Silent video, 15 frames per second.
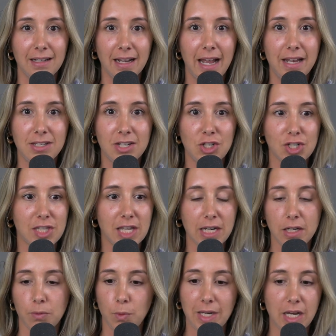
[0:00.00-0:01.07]
and to just
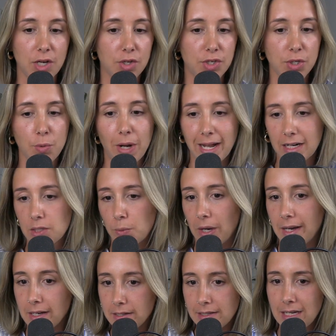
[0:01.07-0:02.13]
think we need to do X, Y,
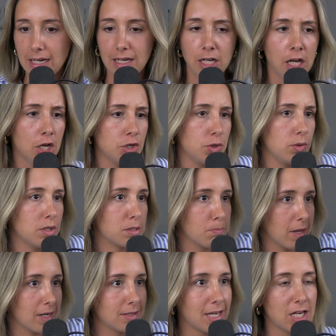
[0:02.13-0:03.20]
and Z, do this
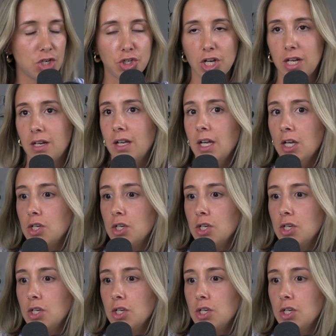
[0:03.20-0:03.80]
meditation,